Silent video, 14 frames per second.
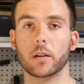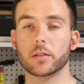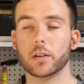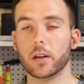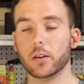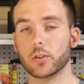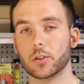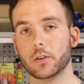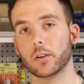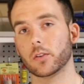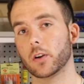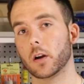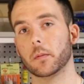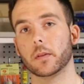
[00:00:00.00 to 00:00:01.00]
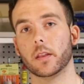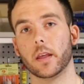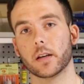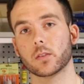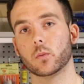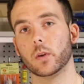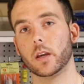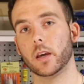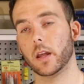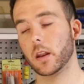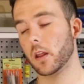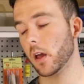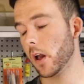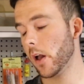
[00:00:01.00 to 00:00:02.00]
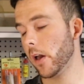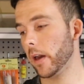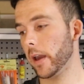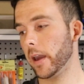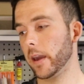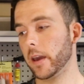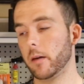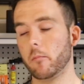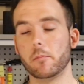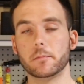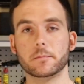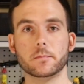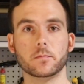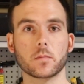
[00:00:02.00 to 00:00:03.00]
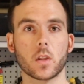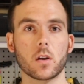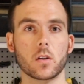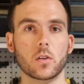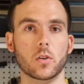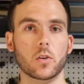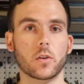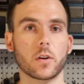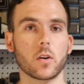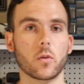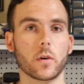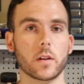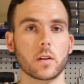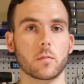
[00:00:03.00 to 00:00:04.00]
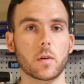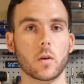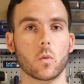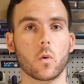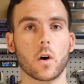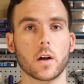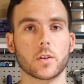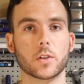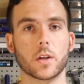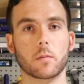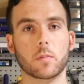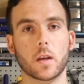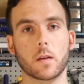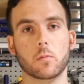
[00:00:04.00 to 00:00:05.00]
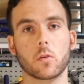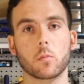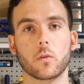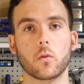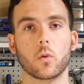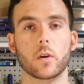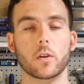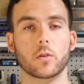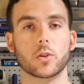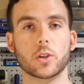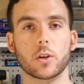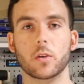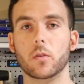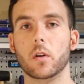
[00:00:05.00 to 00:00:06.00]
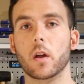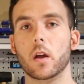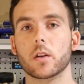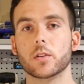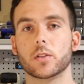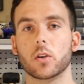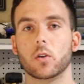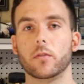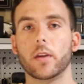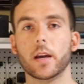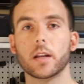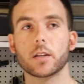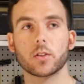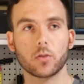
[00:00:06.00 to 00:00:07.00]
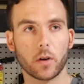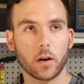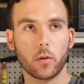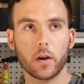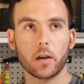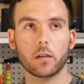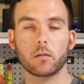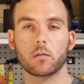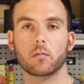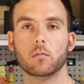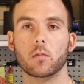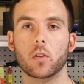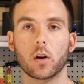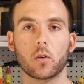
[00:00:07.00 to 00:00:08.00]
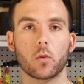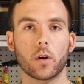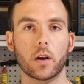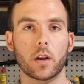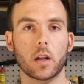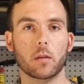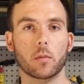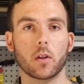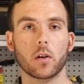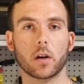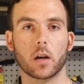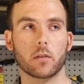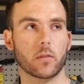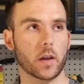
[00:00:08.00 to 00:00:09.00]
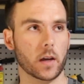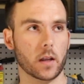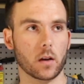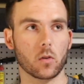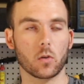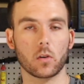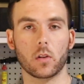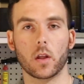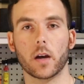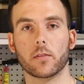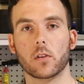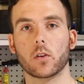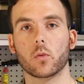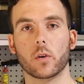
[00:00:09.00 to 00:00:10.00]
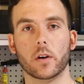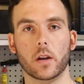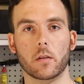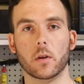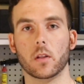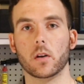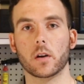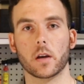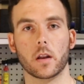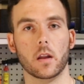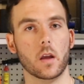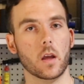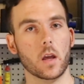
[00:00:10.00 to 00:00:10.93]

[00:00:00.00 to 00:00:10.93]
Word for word: Let's say you're shooting a tournament the next weekend, and you're going to be watching people before you shoot. So if they get a straightaway, look where you need to be looking. If they get a quarter left, look where you need to be looking.